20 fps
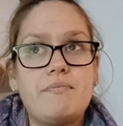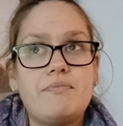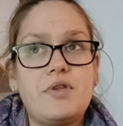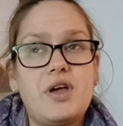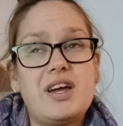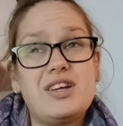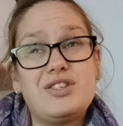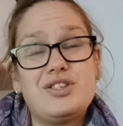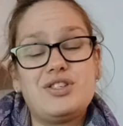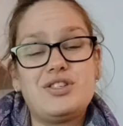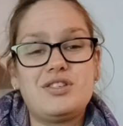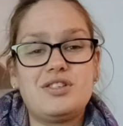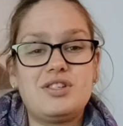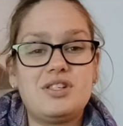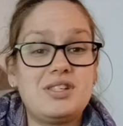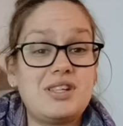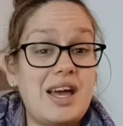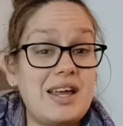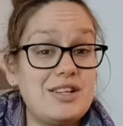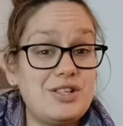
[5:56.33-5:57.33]
I just
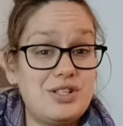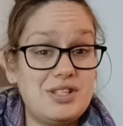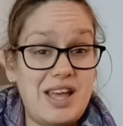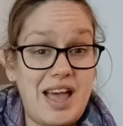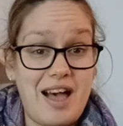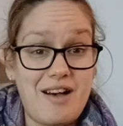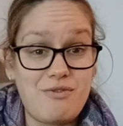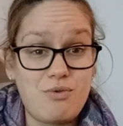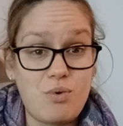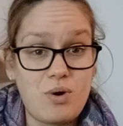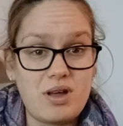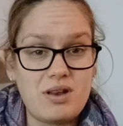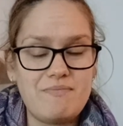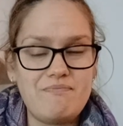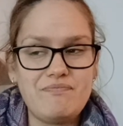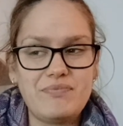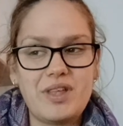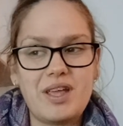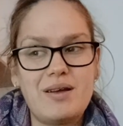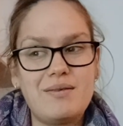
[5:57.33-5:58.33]
decided to have one.
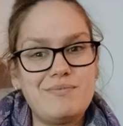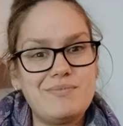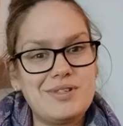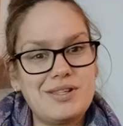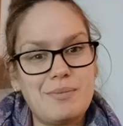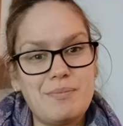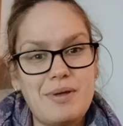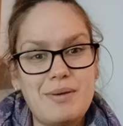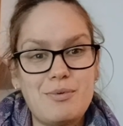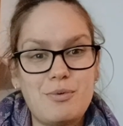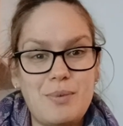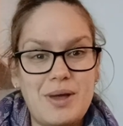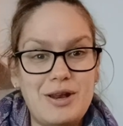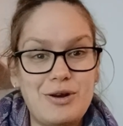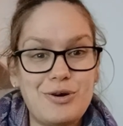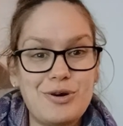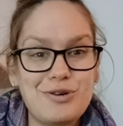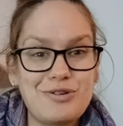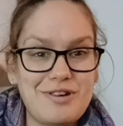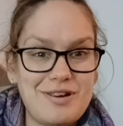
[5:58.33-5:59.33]
Some people may
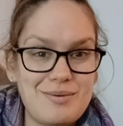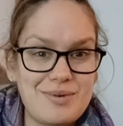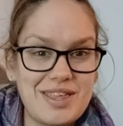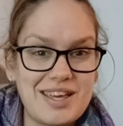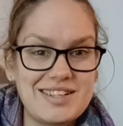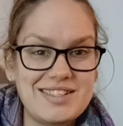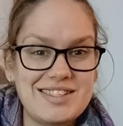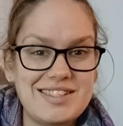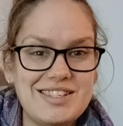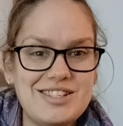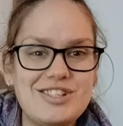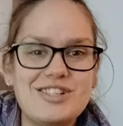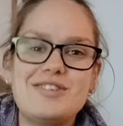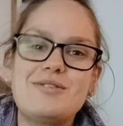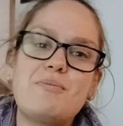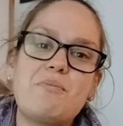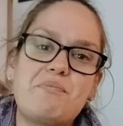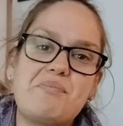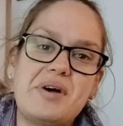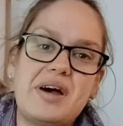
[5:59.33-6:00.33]
not agree with that
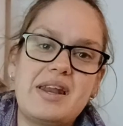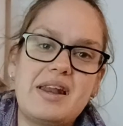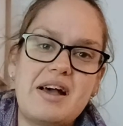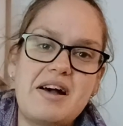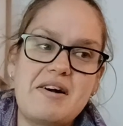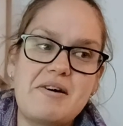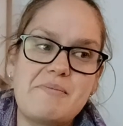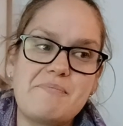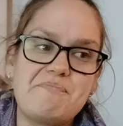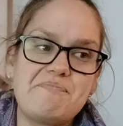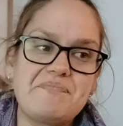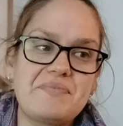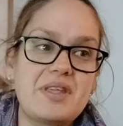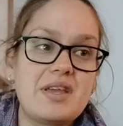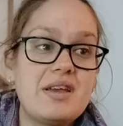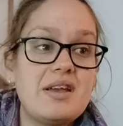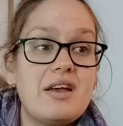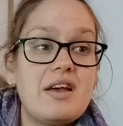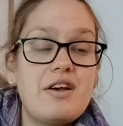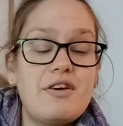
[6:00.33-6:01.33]
decision, but
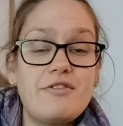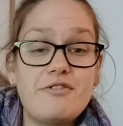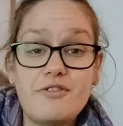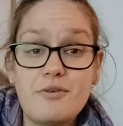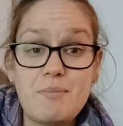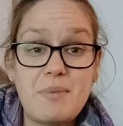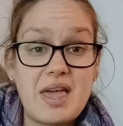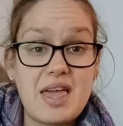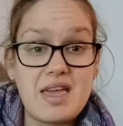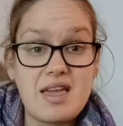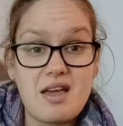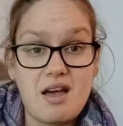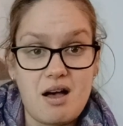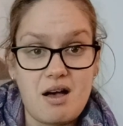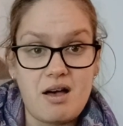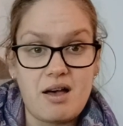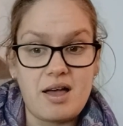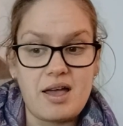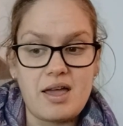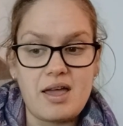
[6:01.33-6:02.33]
for me,
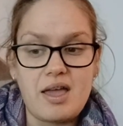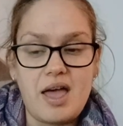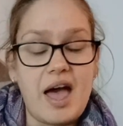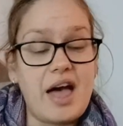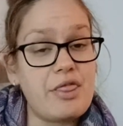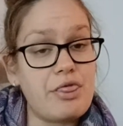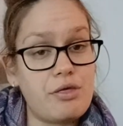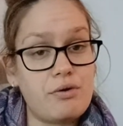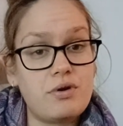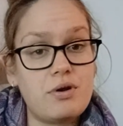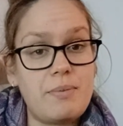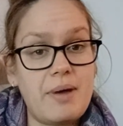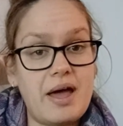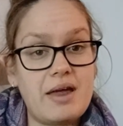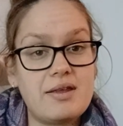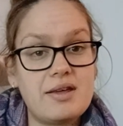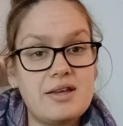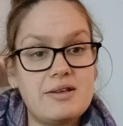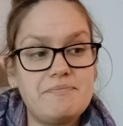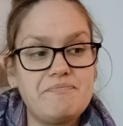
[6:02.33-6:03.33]
I had thought about
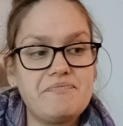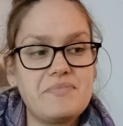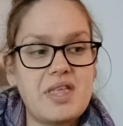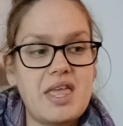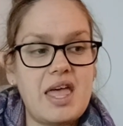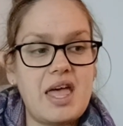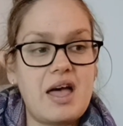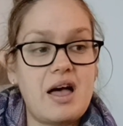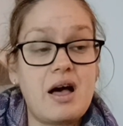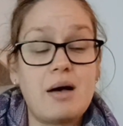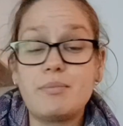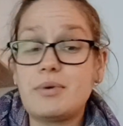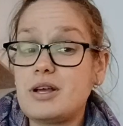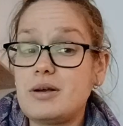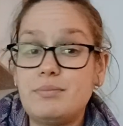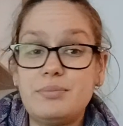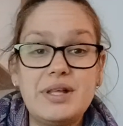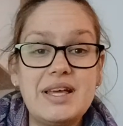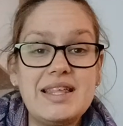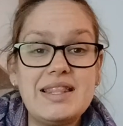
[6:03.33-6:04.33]
it
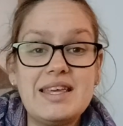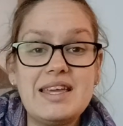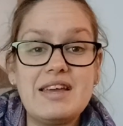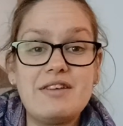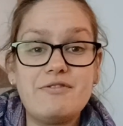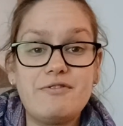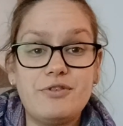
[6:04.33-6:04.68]
completely and